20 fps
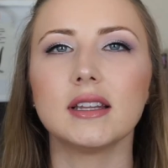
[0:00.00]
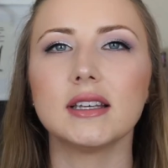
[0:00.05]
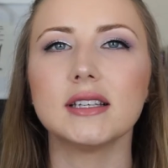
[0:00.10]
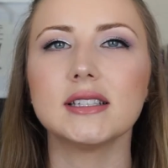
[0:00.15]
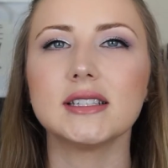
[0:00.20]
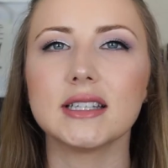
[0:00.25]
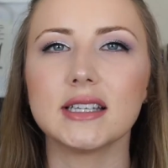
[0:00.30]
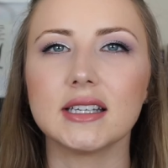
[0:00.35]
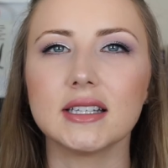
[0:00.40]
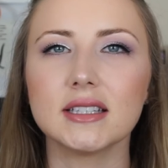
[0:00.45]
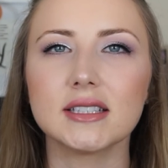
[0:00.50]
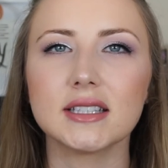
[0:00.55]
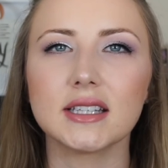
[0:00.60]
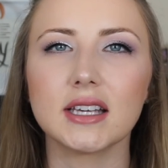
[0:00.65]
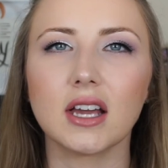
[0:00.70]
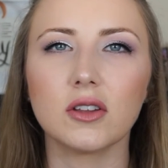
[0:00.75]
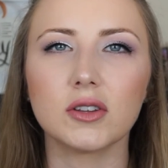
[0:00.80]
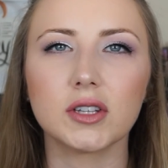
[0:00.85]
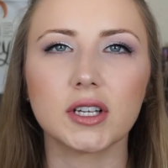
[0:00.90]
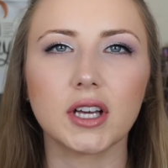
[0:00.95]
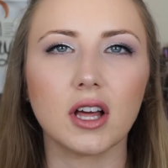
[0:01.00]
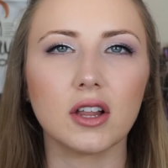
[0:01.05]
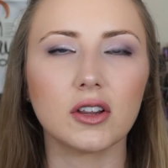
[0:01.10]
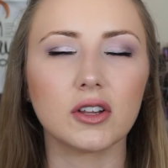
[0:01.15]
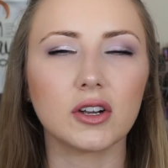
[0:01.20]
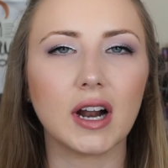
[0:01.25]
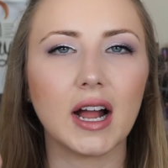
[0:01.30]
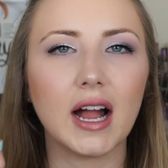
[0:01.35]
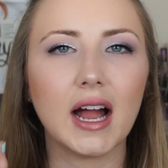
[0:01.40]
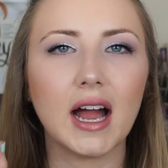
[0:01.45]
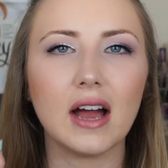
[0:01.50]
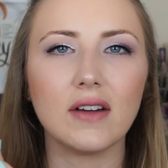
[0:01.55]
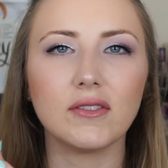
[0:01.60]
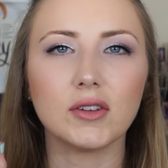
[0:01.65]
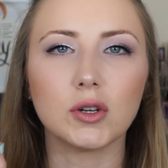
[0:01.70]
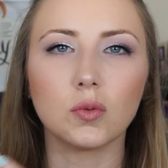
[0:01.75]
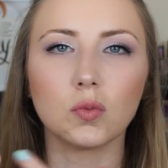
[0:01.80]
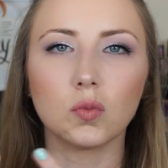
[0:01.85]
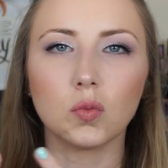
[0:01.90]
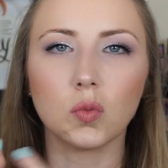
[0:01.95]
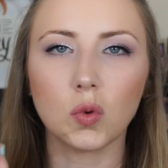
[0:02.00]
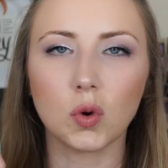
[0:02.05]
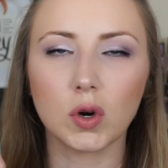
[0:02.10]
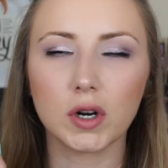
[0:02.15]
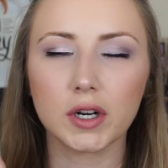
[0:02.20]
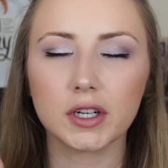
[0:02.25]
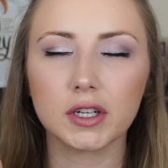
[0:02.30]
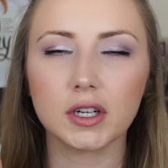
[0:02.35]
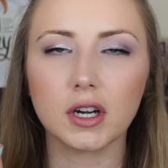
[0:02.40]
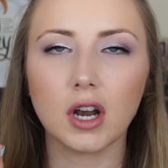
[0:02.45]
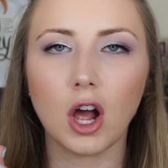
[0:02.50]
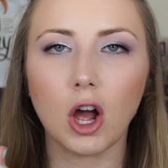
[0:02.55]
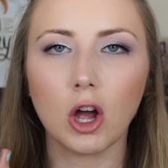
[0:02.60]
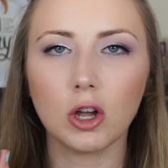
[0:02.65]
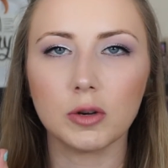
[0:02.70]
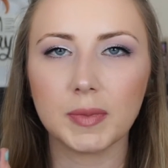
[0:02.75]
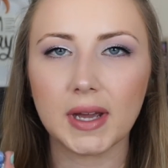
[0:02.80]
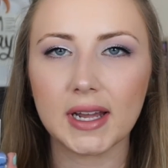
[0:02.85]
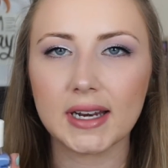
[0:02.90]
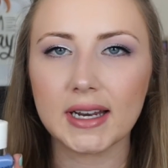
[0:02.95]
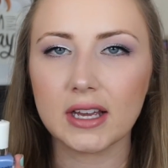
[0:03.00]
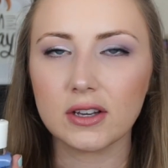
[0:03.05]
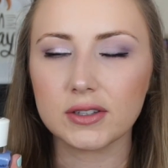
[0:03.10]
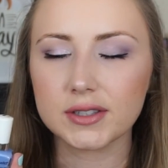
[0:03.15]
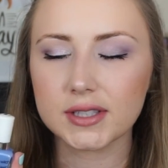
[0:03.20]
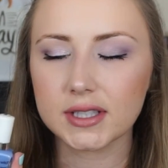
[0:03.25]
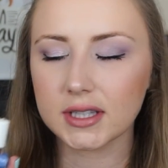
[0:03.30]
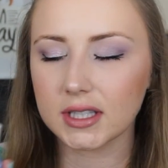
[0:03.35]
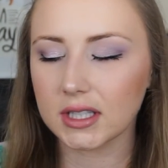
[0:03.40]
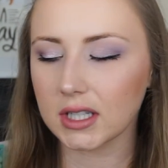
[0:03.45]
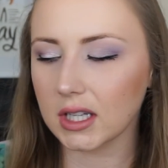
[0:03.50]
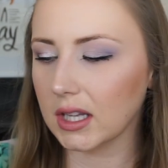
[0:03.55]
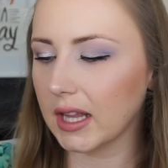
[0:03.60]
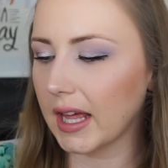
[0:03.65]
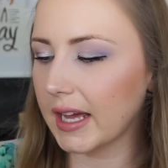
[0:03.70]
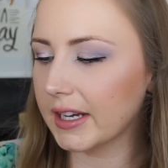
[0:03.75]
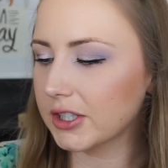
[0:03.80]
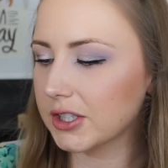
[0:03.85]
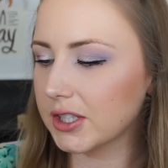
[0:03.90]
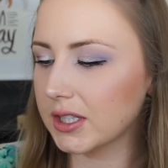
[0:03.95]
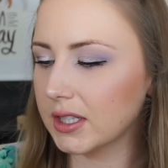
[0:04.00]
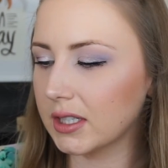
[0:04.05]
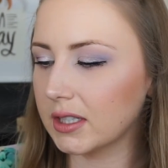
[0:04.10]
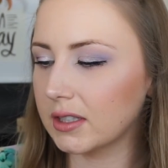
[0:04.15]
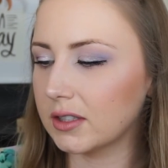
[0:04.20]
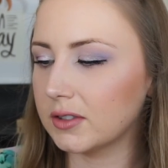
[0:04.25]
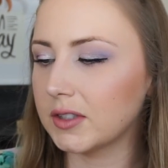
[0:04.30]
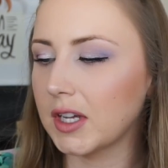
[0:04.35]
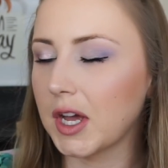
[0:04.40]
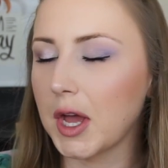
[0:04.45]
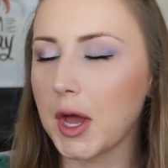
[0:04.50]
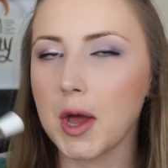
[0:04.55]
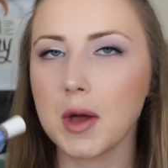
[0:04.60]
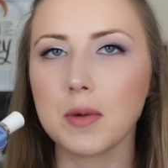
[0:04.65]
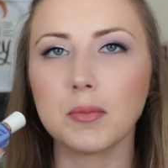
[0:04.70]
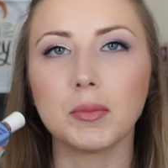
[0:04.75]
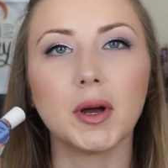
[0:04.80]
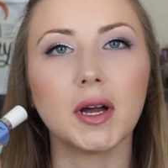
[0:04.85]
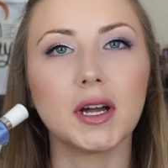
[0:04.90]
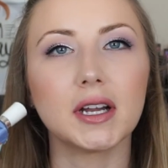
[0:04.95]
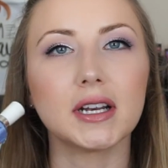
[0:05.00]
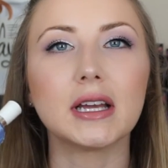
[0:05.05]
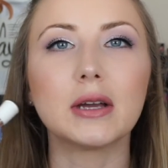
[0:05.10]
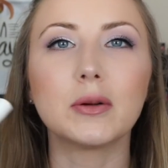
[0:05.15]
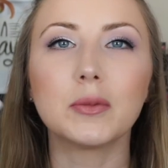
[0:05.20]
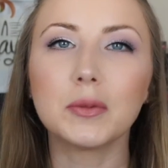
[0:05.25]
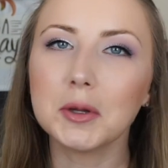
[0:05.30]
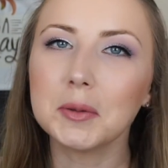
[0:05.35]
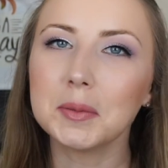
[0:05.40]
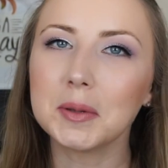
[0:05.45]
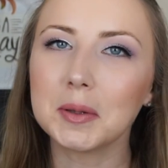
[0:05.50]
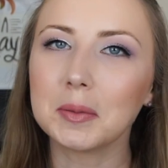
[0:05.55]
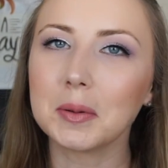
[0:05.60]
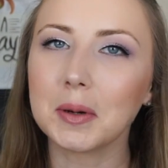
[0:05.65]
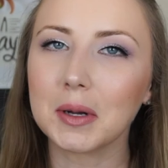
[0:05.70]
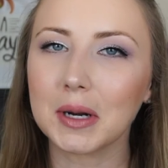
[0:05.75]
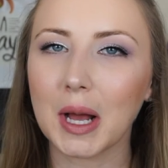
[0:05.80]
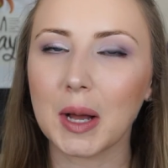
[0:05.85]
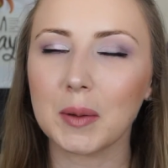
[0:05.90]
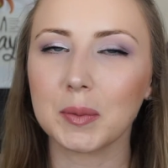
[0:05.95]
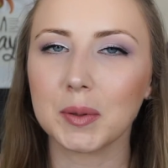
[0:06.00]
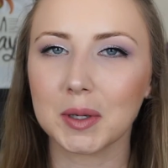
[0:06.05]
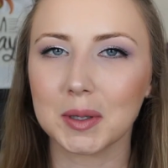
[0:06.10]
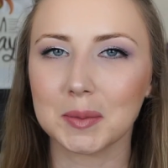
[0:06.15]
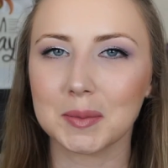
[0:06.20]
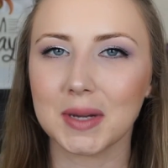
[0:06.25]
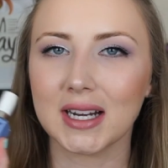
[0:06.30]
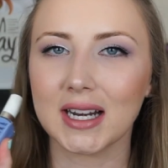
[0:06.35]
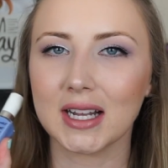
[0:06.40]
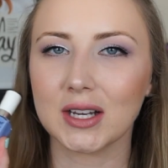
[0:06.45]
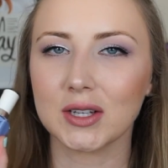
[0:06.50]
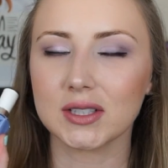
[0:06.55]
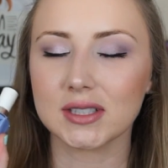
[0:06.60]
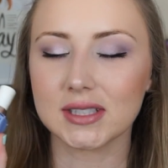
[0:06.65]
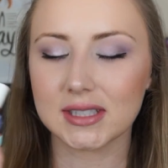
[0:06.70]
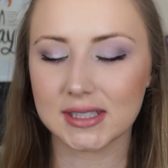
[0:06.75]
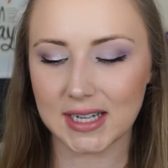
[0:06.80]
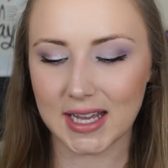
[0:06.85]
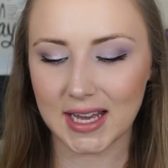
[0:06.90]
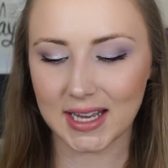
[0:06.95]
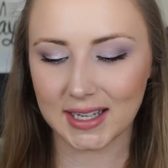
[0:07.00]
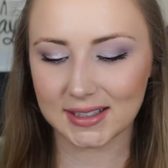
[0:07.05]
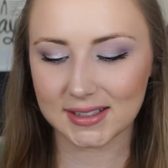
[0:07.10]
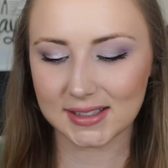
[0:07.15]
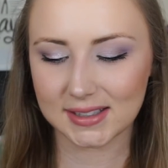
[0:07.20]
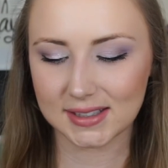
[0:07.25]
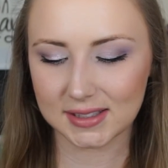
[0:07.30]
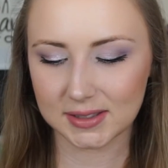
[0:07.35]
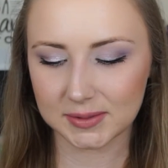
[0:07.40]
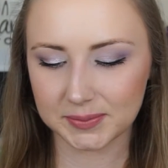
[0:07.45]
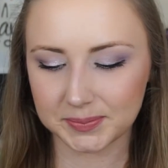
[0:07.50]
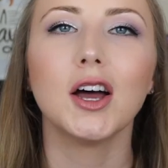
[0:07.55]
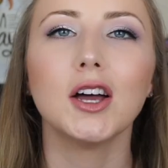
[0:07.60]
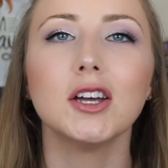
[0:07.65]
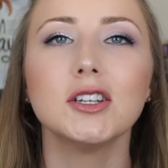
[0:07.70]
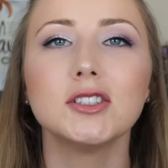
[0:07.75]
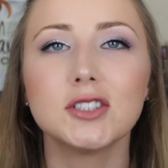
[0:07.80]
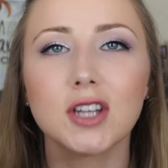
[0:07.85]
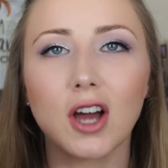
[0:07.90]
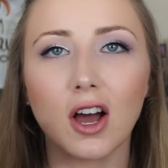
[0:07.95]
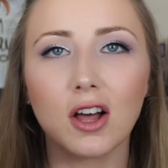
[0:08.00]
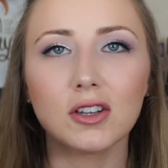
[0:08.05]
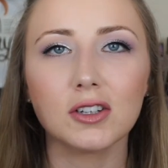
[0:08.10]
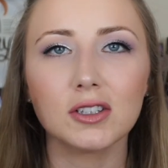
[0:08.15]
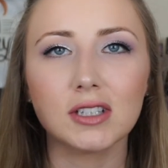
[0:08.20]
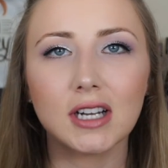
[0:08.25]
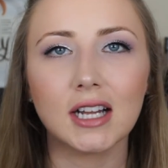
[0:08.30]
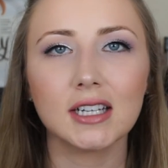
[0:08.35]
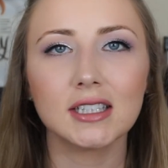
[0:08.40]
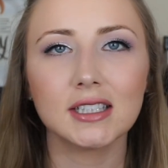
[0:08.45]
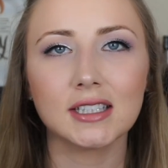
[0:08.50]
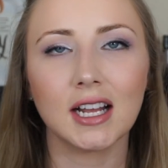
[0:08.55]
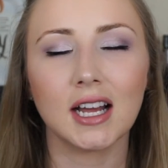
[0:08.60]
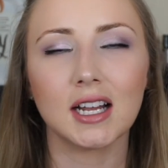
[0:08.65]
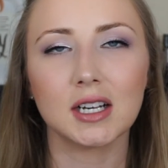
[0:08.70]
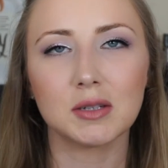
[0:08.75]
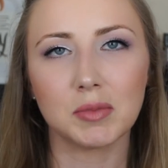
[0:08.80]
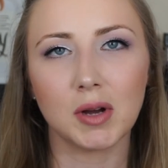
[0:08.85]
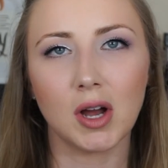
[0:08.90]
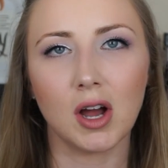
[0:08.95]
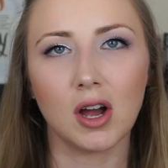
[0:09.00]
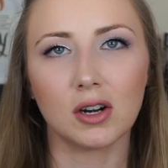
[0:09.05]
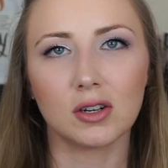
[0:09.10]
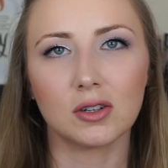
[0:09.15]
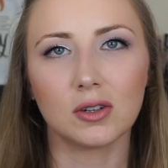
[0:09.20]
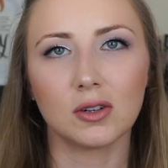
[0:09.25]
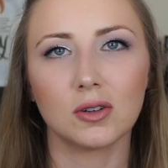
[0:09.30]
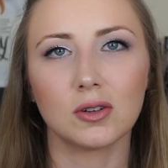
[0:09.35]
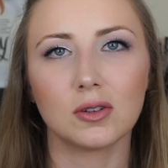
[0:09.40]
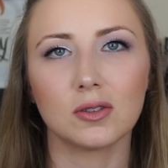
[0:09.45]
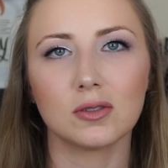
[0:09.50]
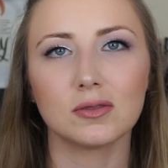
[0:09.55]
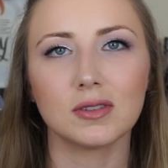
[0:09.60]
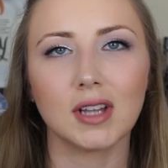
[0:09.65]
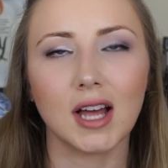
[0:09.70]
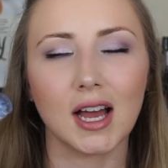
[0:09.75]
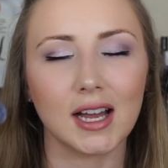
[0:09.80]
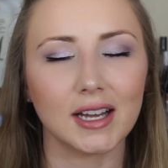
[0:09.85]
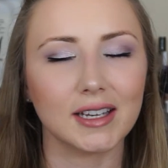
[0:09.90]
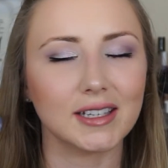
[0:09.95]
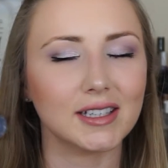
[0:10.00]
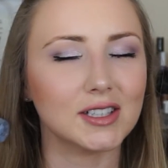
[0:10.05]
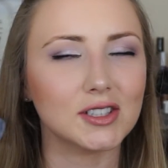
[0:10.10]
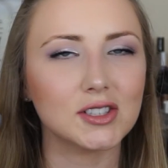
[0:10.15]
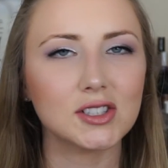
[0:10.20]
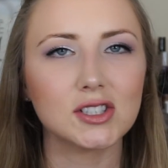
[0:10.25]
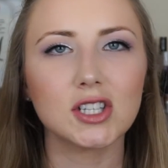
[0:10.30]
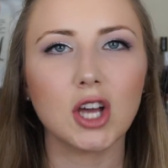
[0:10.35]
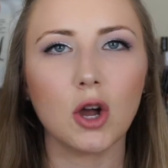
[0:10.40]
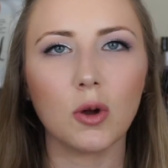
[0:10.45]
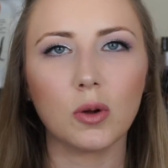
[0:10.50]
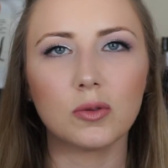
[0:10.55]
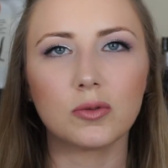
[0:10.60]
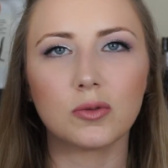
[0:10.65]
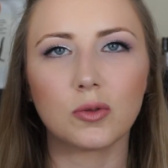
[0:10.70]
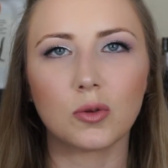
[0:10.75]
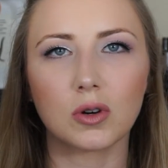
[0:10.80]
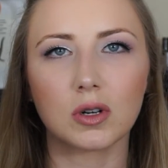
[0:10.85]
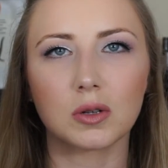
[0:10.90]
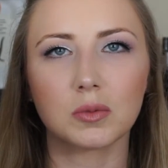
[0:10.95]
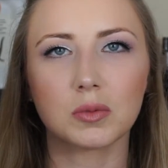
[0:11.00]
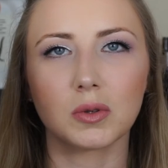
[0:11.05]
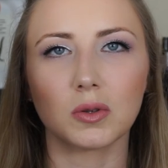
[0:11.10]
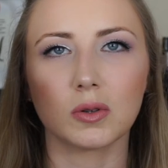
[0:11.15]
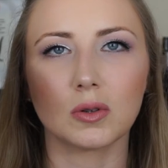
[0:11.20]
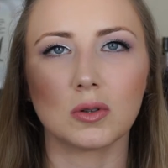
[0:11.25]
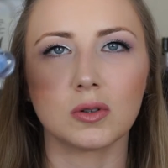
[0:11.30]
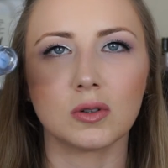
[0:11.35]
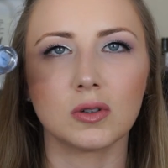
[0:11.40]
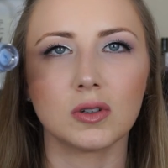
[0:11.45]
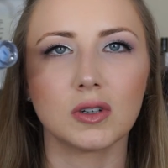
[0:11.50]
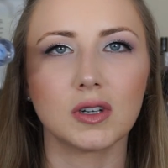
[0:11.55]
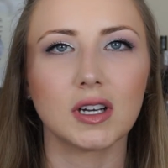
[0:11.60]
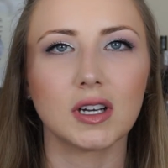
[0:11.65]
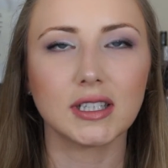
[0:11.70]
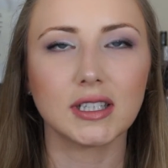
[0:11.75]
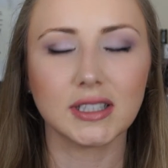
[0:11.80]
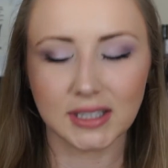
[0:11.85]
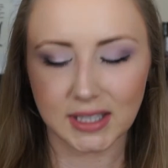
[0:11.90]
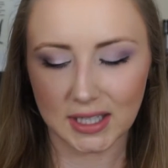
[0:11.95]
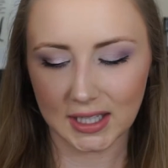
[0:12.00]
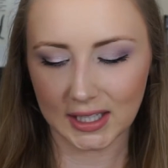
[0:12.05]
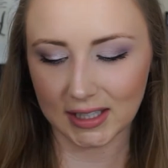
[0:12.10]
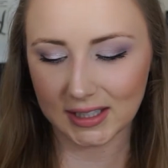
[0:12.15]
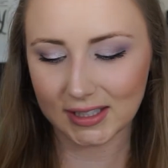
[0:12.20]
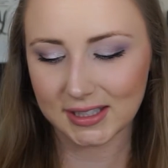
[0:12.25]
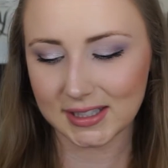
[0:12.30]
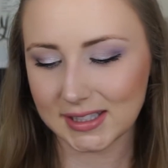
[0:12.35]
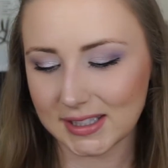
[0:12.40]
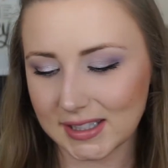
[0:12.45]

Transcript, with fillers: This is the only color I haven't worn on my nails in the collection, but it will be put, I put on my nails next. $1.99 a bottle, like so affordable, yes.